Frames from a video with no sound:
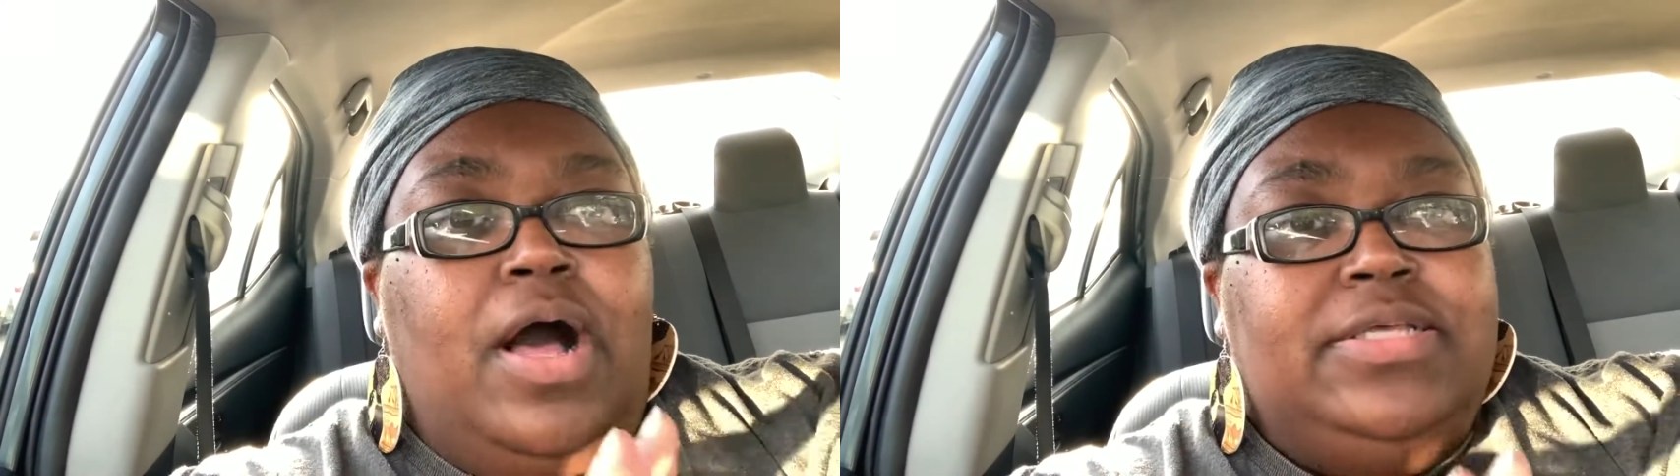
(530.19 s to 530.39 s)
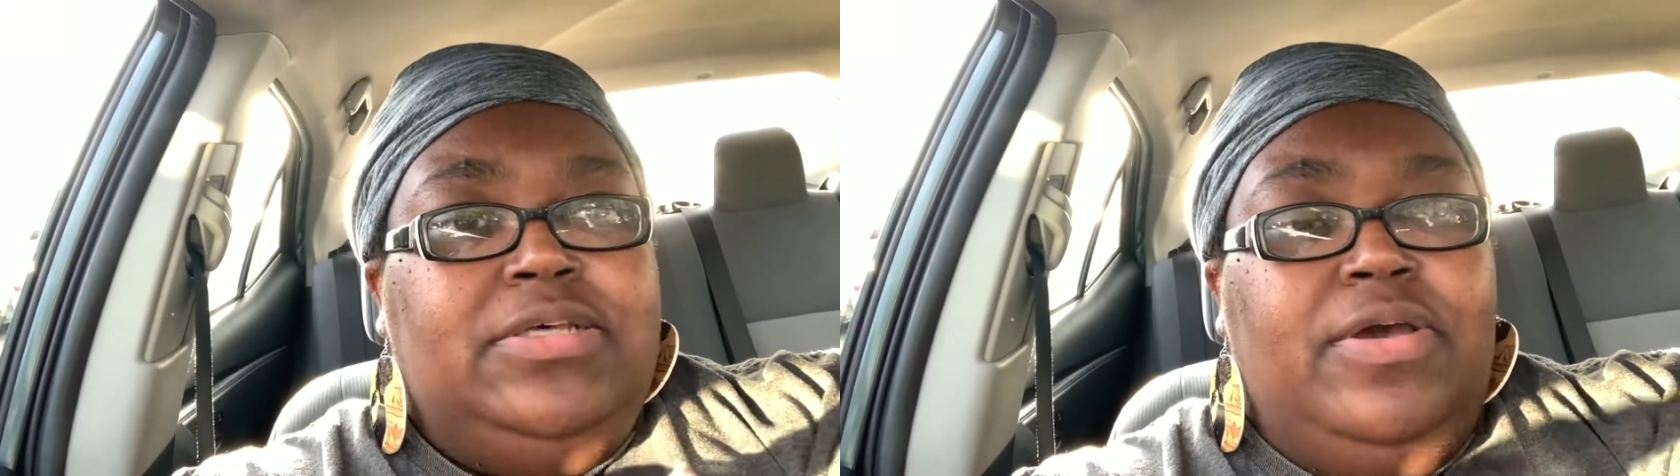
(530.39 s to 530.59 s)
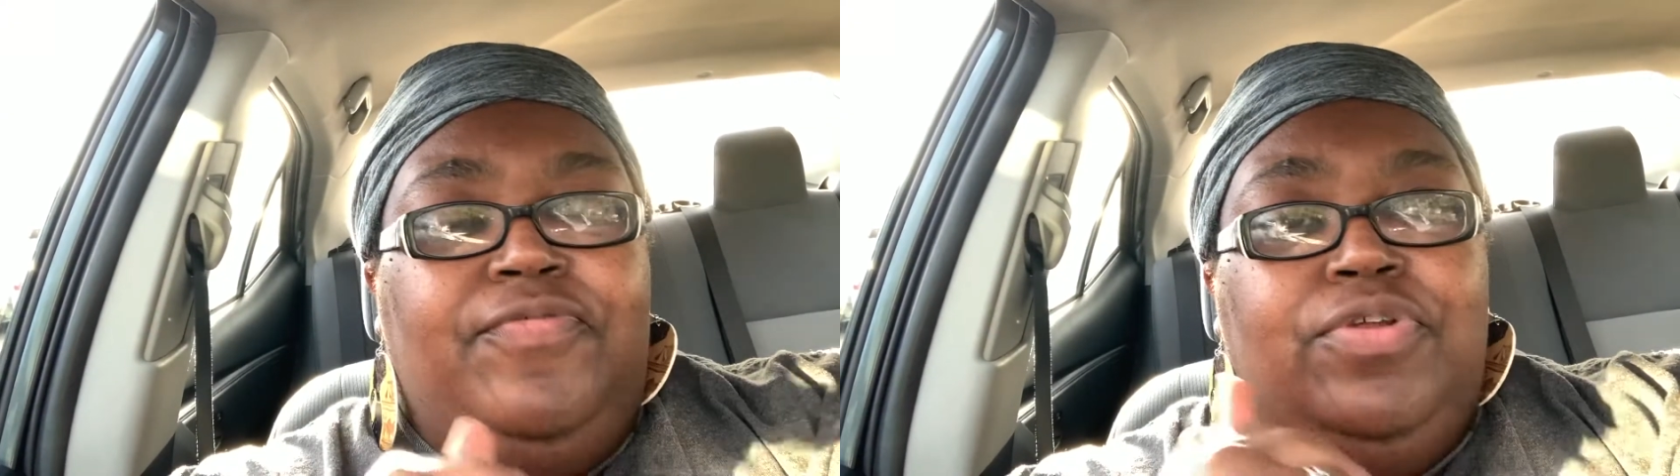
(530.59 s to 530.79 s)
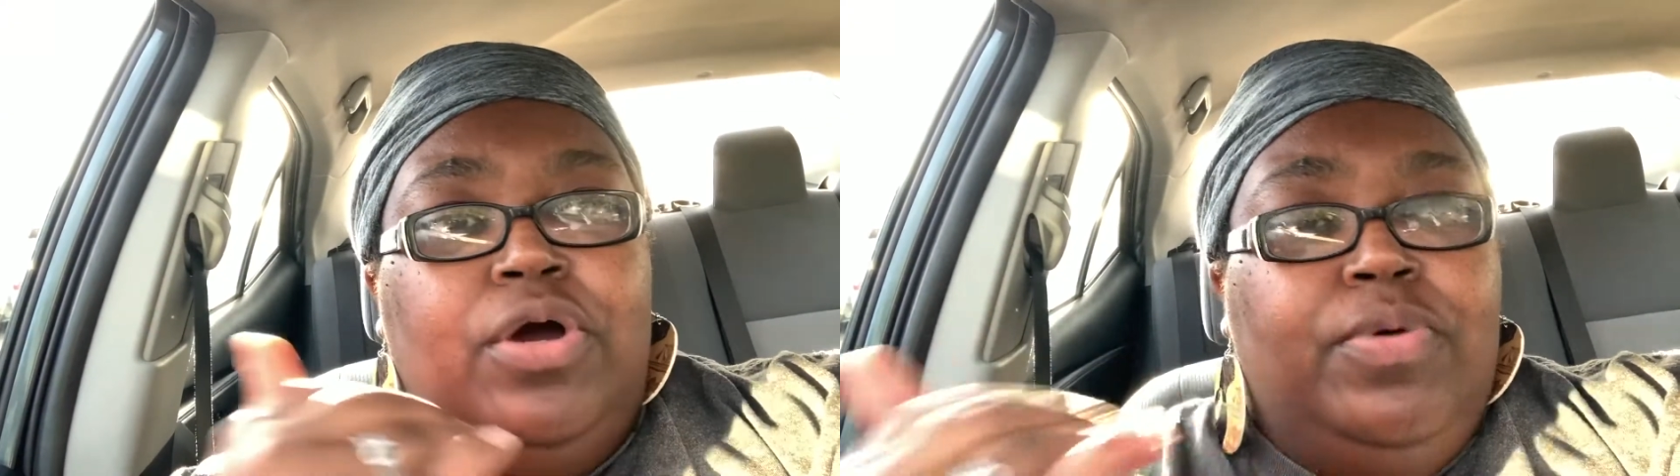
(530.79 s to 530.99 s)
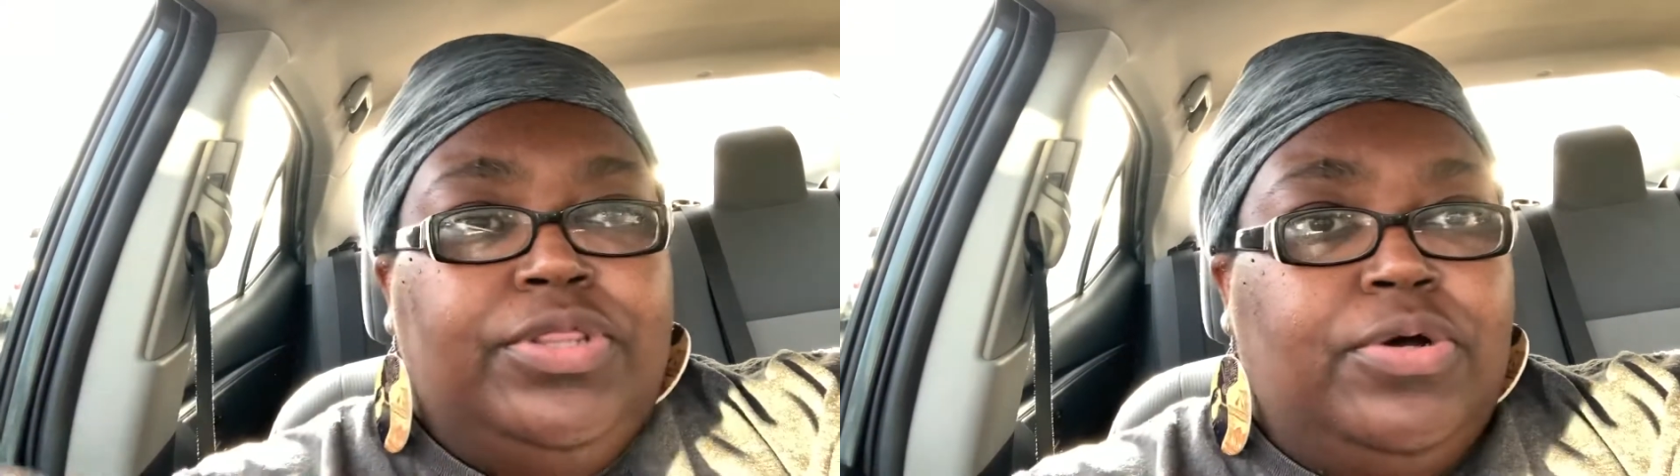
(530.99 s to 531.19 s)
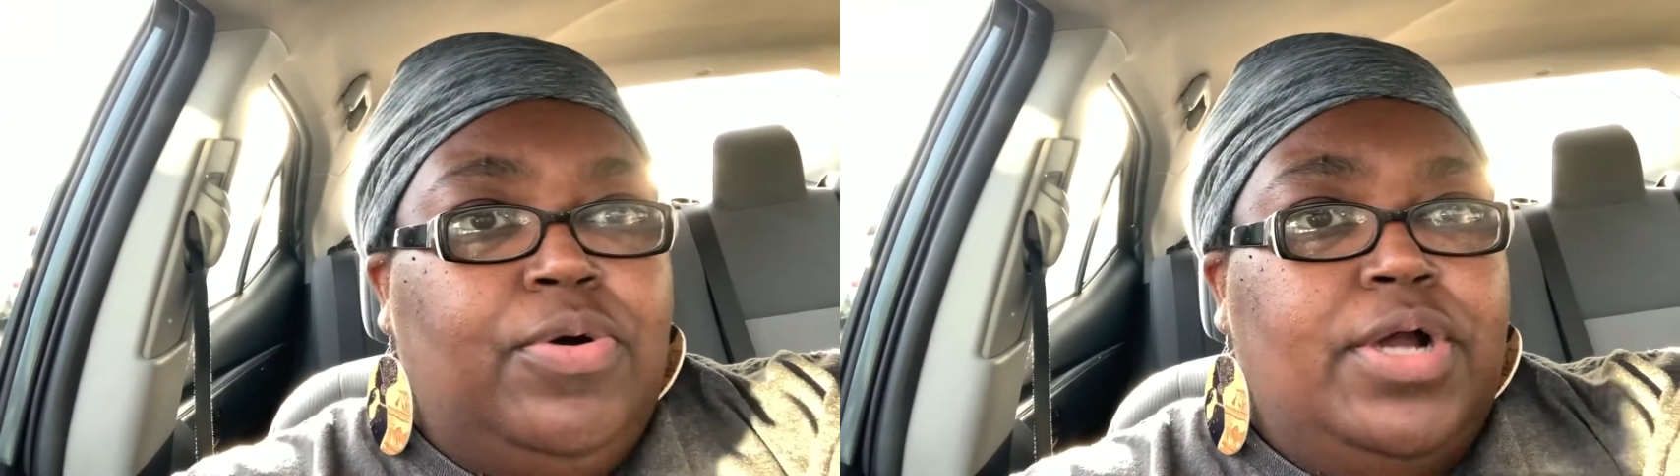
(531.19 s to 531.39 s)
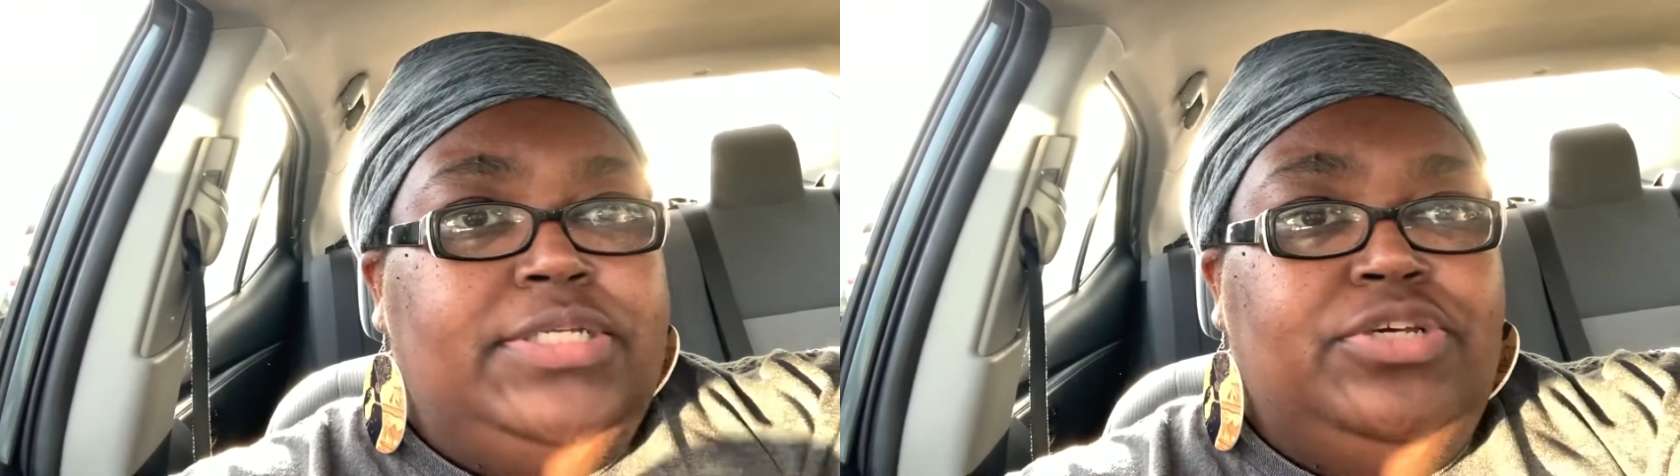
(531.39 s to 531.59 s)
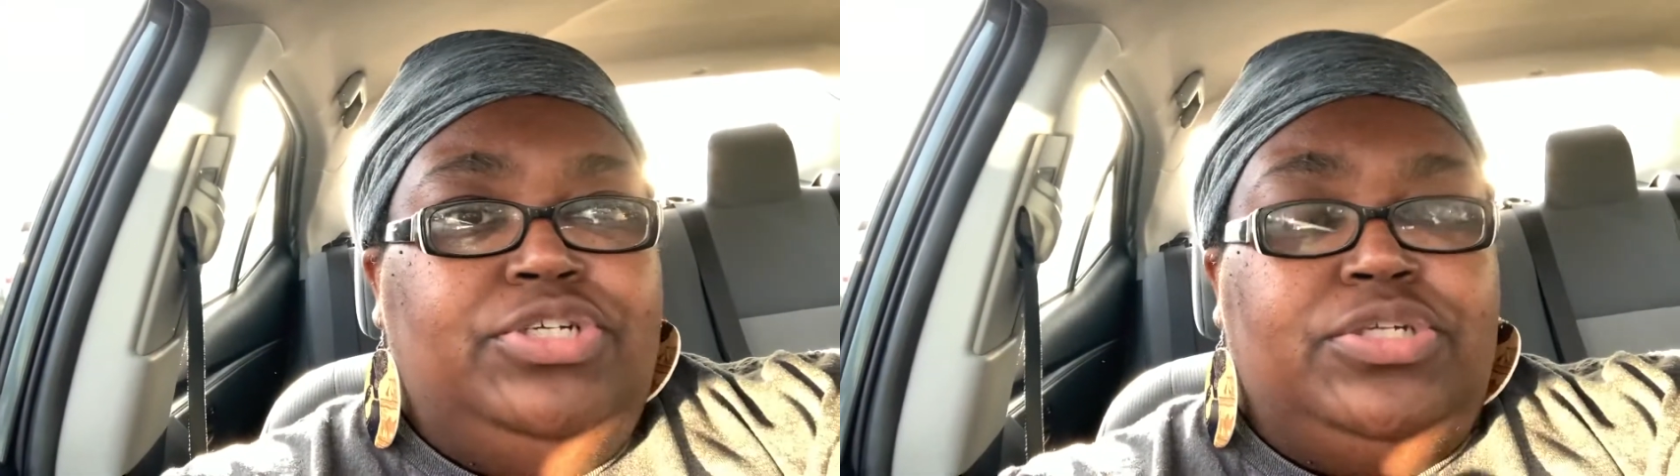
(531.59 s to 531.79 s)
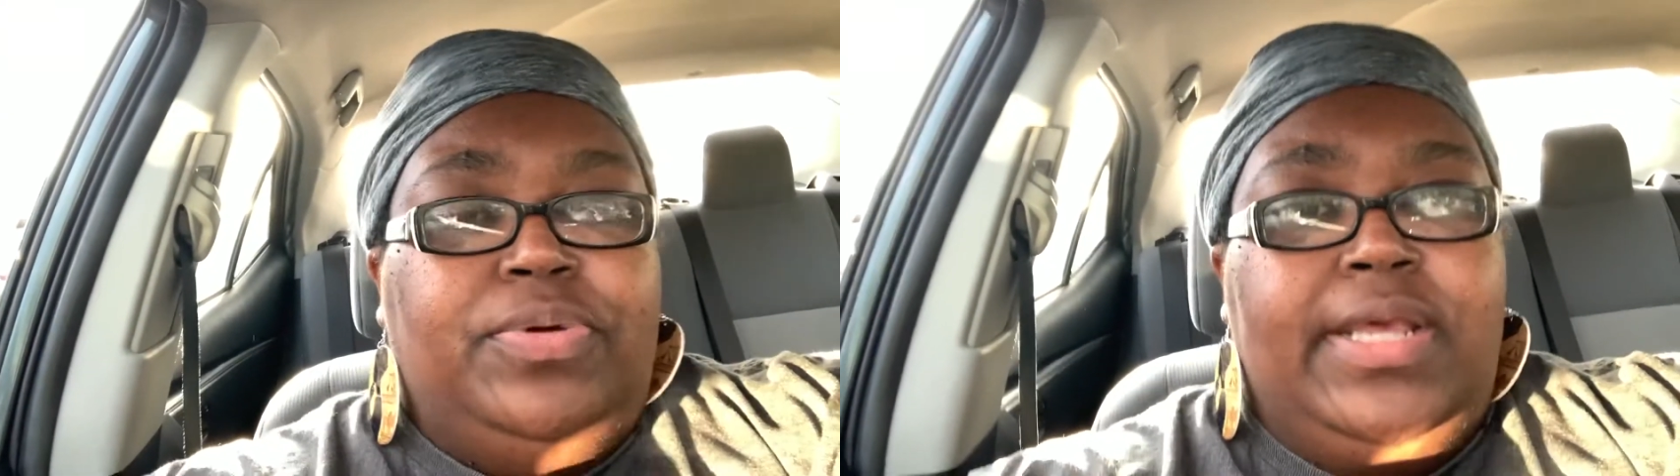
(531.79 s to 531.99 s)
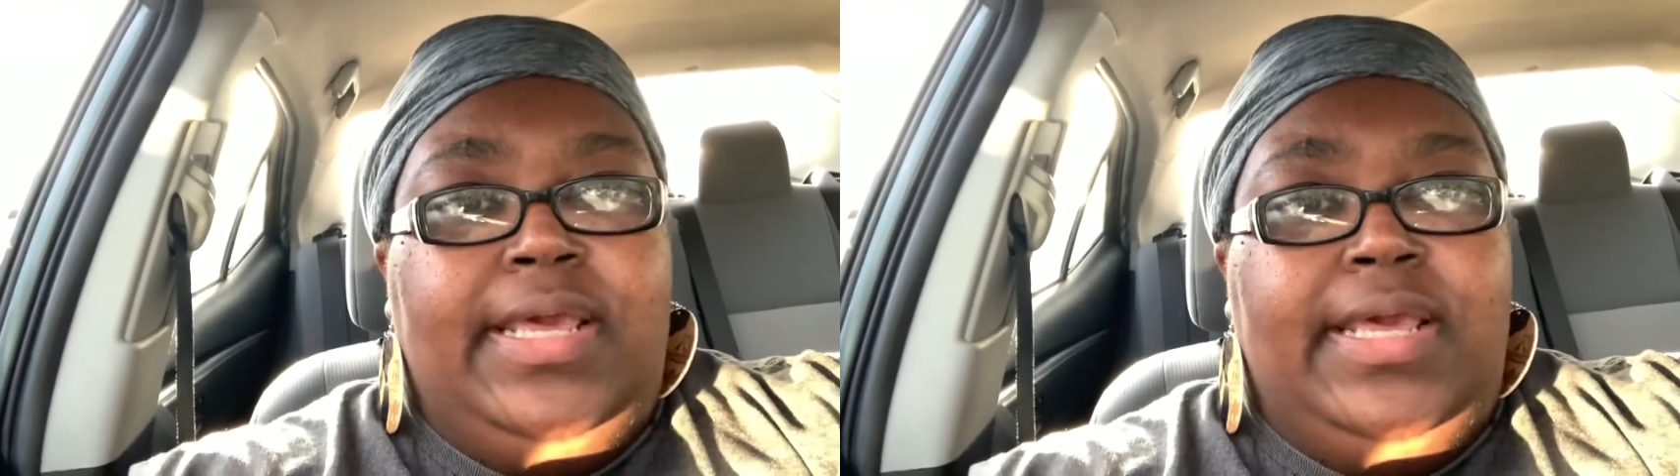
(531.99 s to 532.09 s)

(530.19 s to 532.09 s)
Also, if you don't want the course and you just want